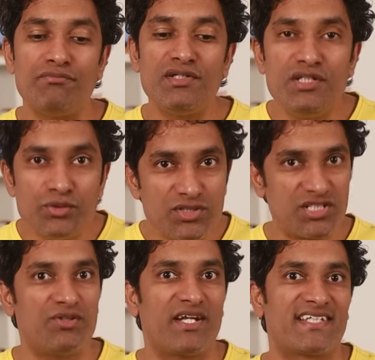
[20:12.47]

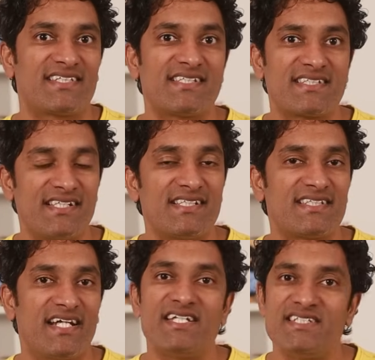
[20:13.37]
use your Excel
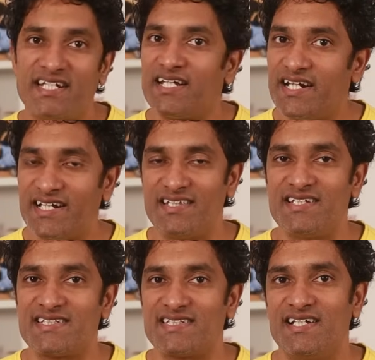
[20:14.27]
skills and generate
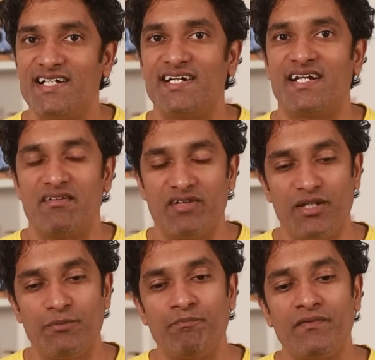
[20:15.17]
this revenue.